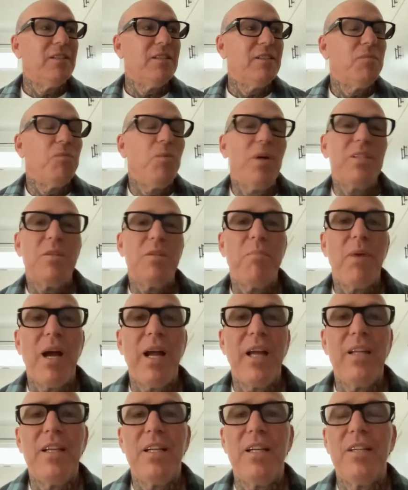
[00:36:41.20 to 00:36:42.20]
It wasn't
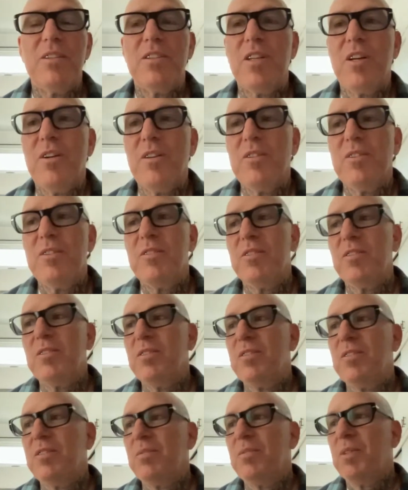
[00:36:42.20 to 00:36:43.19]
my, so it
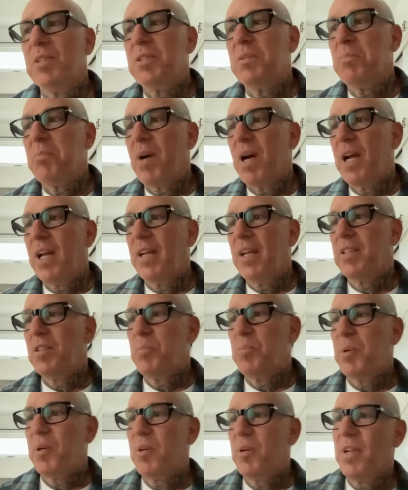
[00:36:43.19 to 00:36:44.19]
wasn't my
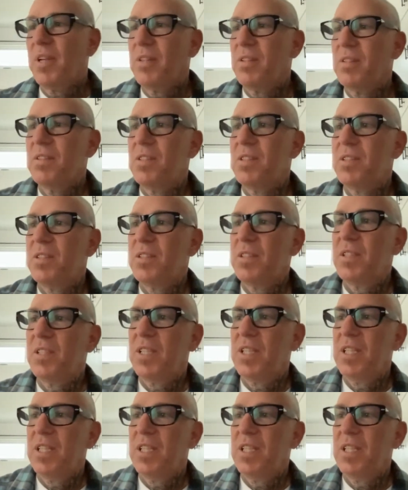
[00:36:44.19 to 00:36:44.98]
experience.